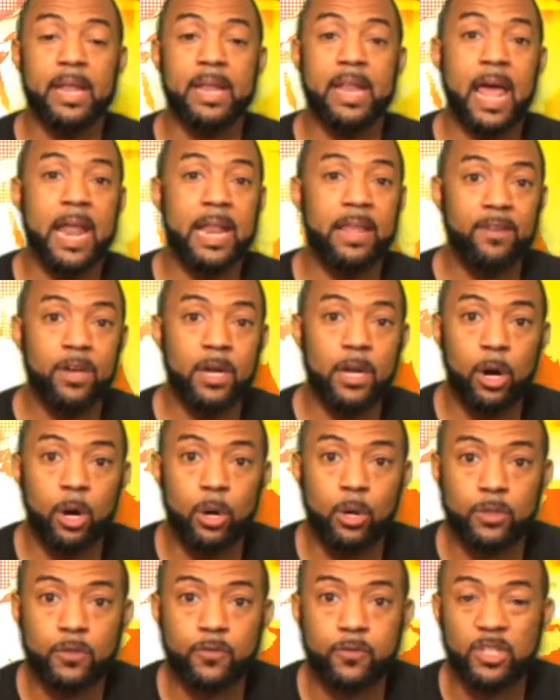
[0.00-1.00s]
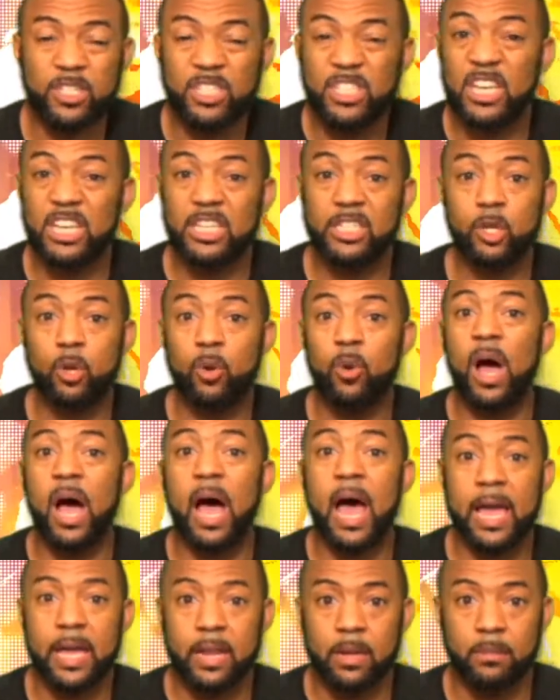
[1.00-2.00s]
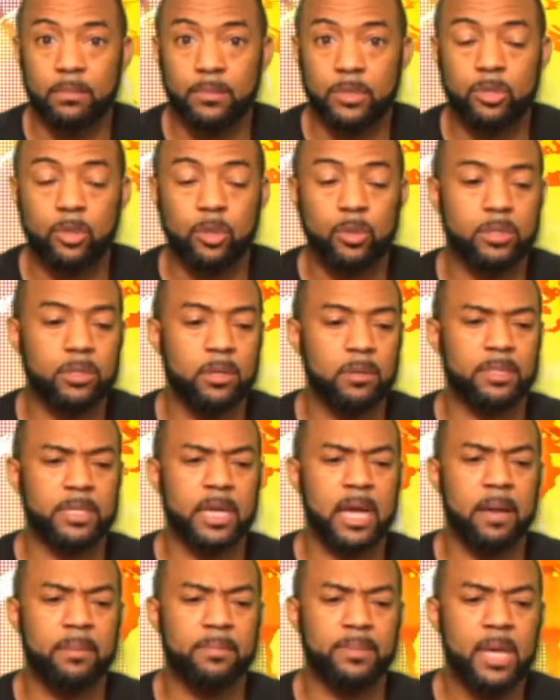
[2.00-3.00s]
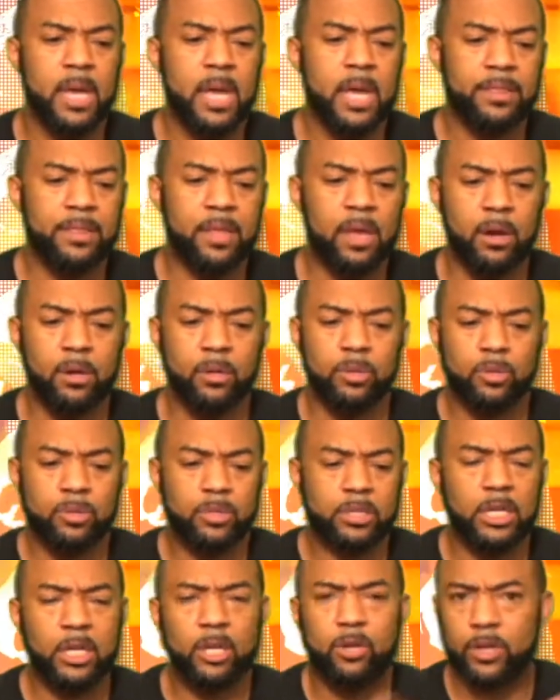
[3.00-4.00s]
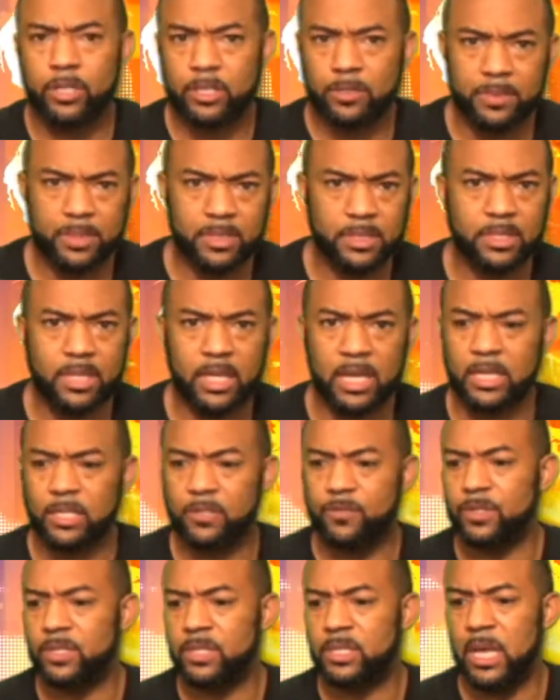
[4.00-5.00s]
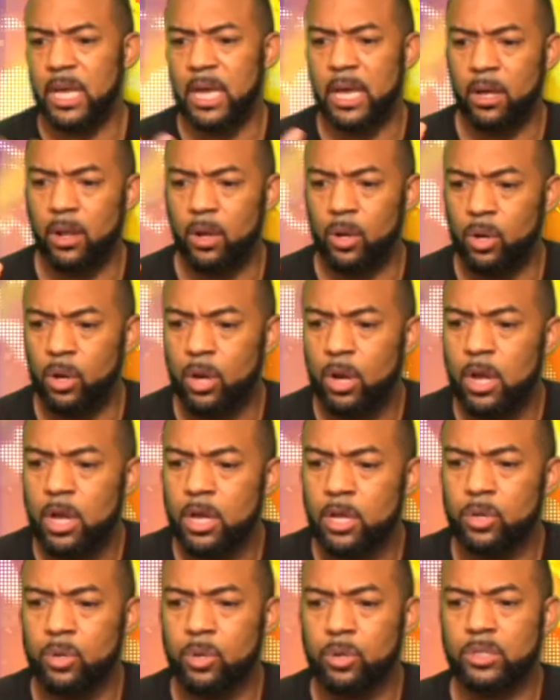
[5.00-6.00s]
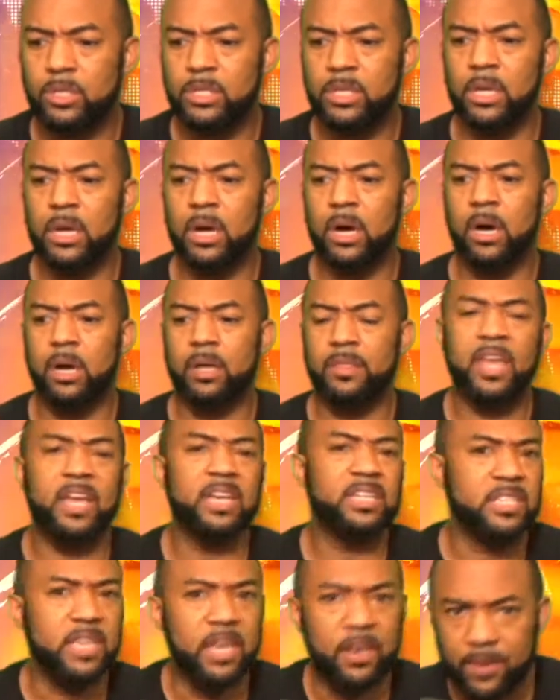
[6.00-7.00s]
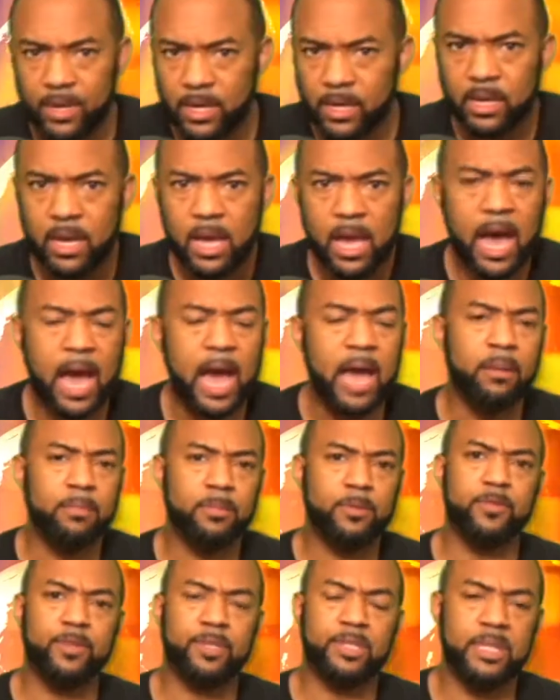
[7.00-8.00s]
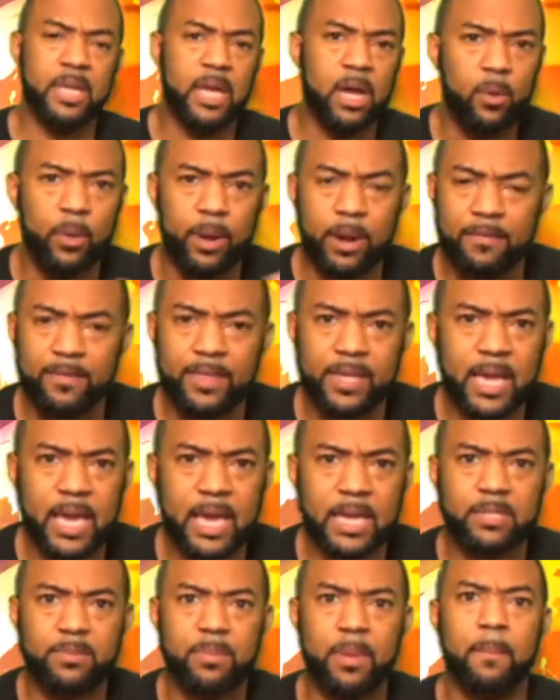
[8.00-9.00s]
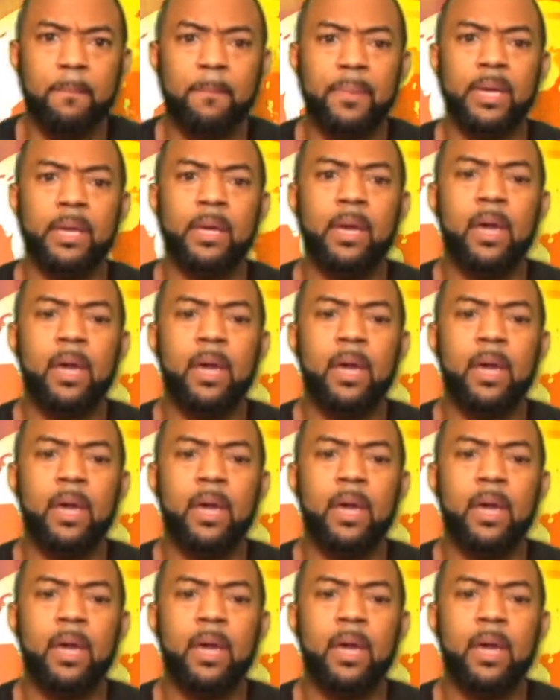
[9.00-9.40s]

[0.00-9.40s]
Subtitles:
that even goes for seasonal items. Sometimes you'll see Christmas things for sale, or you'll see Thanksgiving items for sale, whatever the case may be.